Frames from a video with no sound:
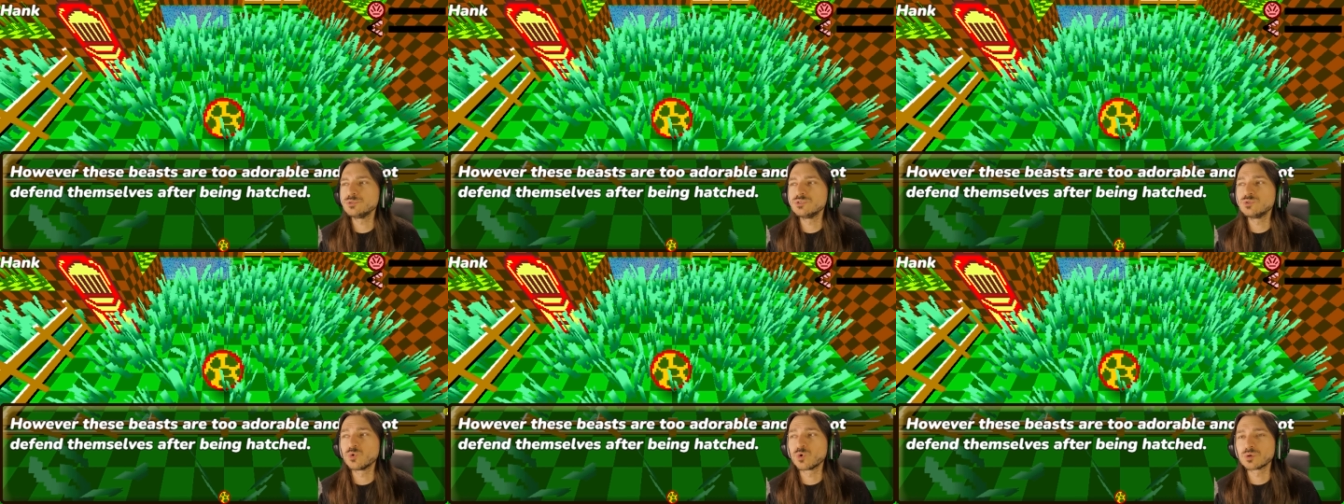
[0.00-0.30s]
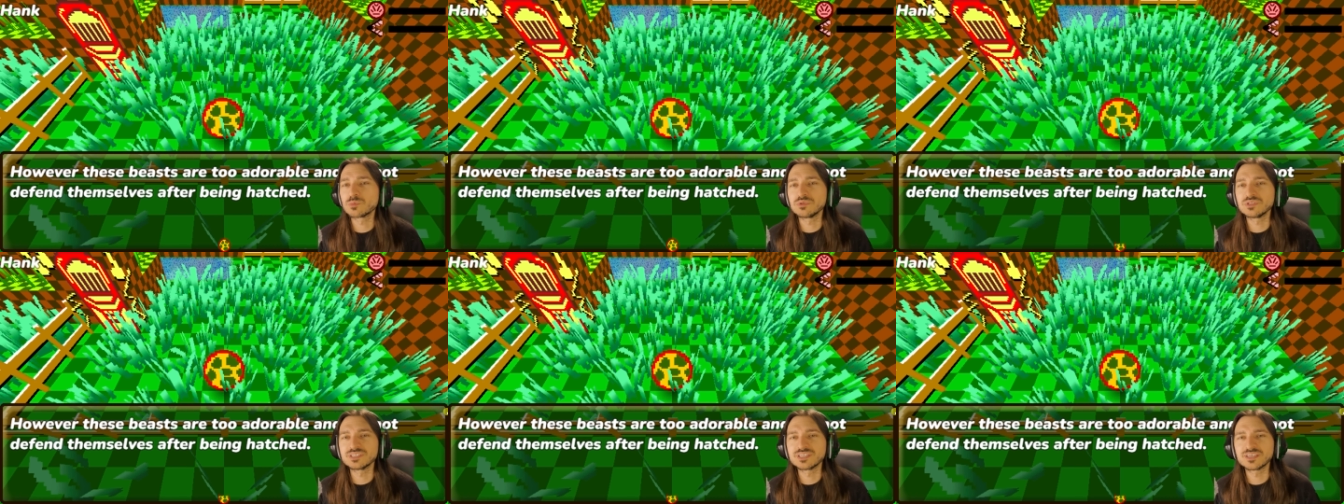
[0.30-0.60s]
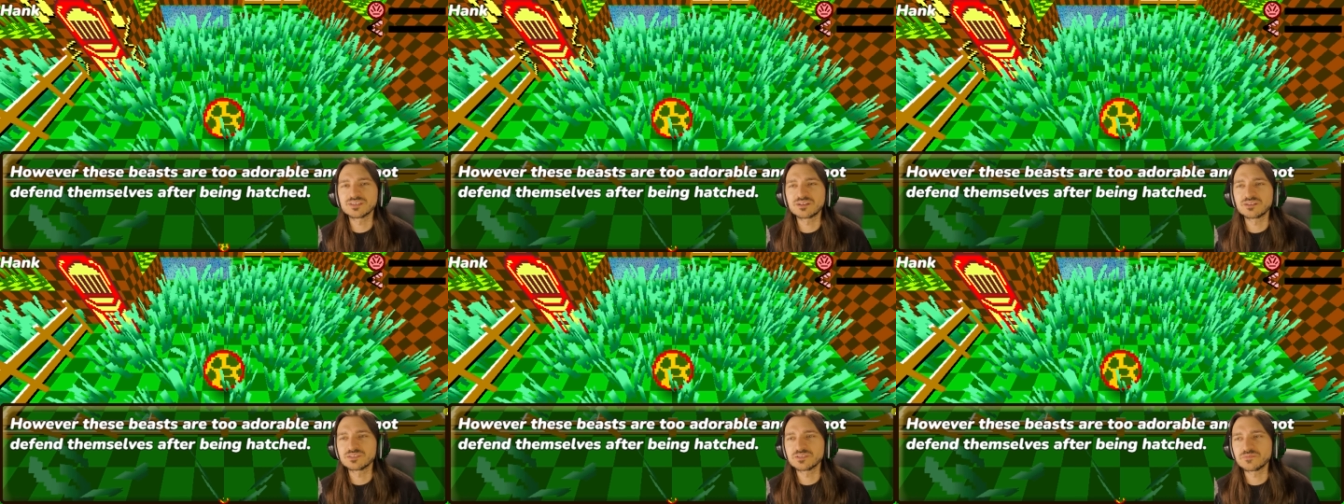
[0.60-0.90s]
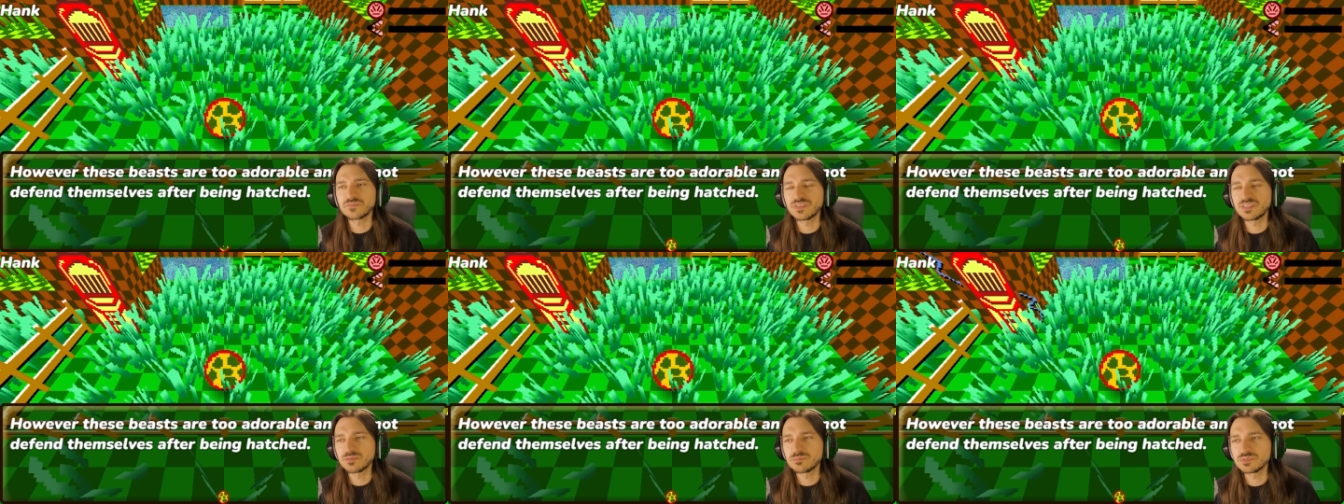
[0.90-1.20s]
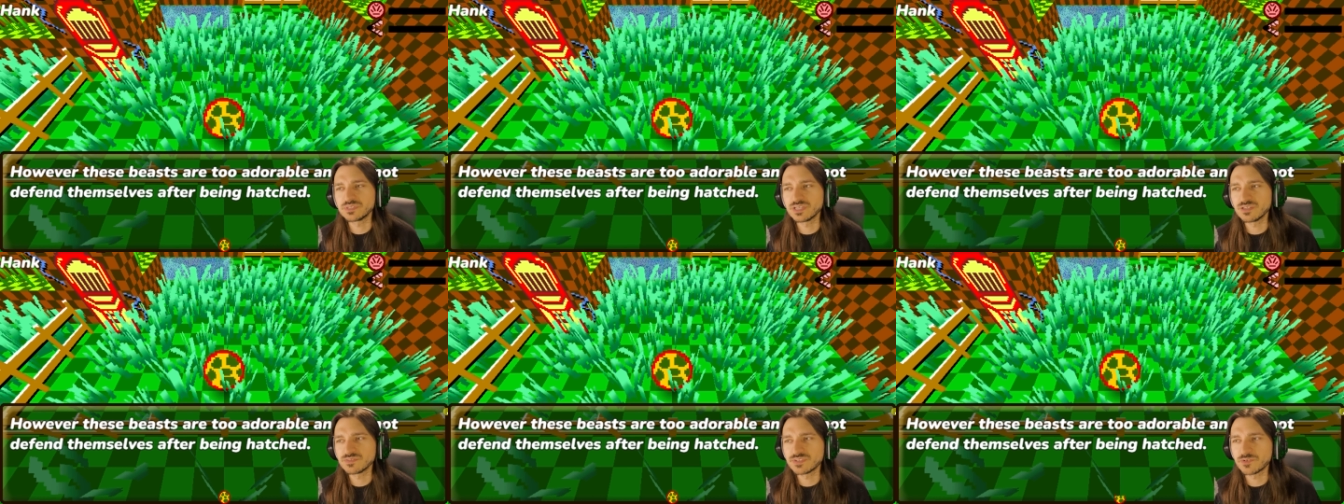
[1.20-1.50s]
adorable and cannot defend
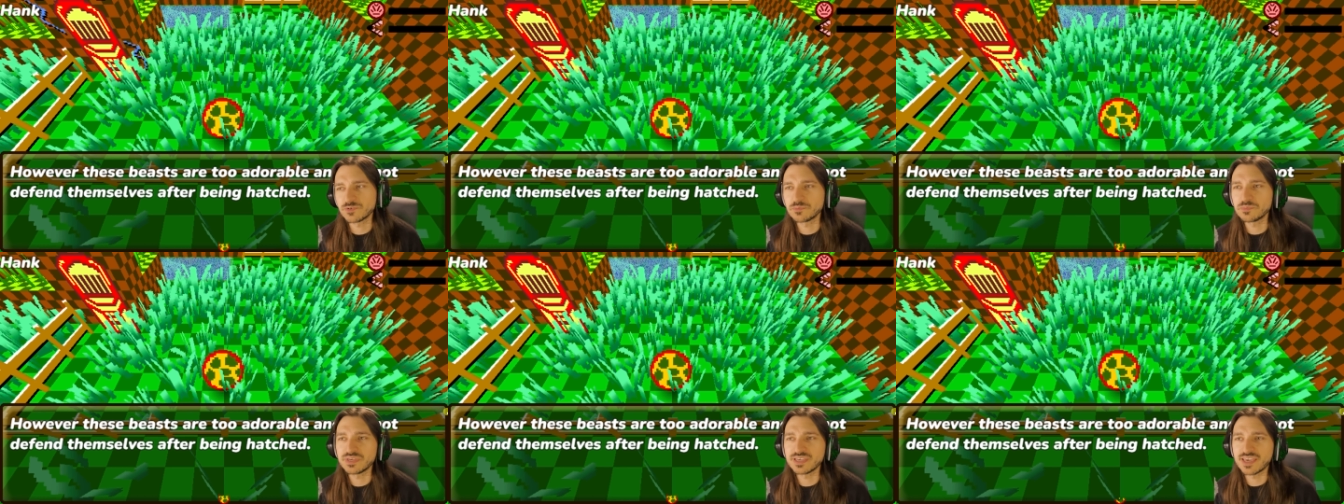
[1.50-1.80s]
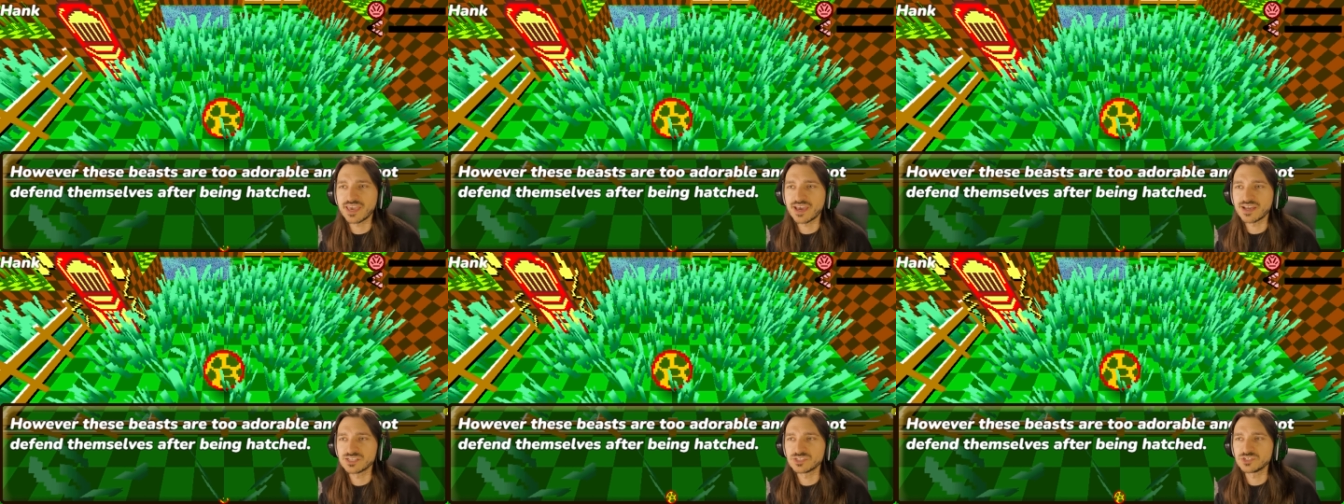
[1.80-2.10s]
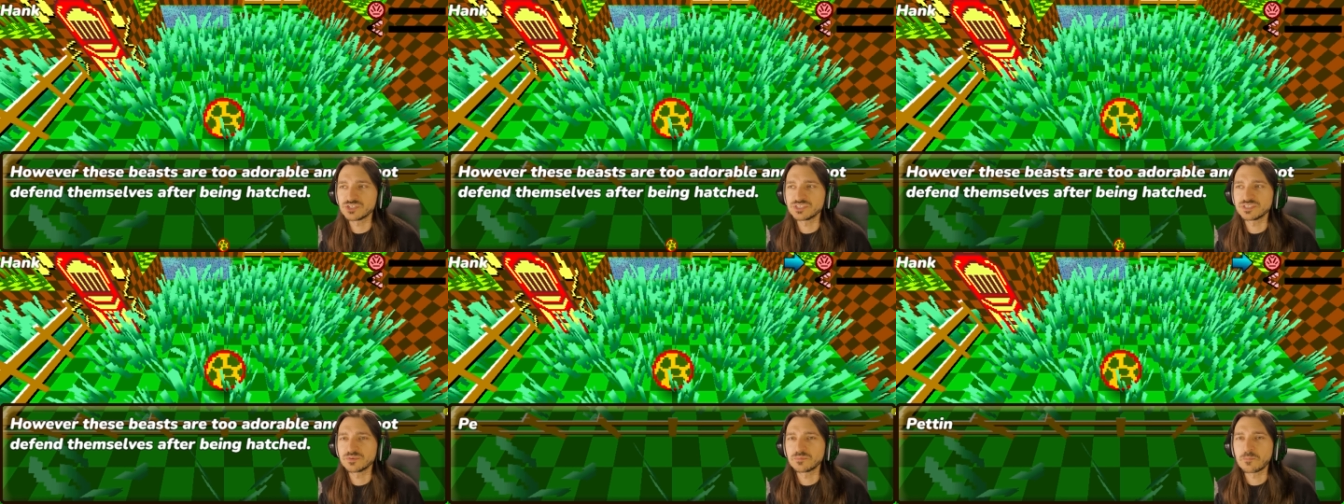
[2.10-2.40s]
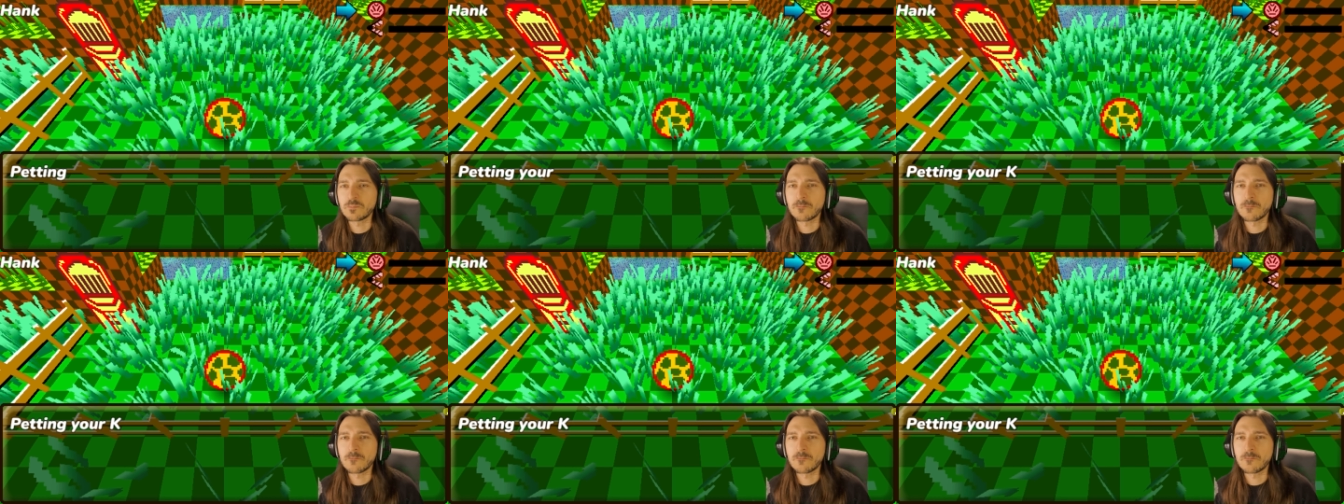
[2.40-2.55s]
themselves after being hatched.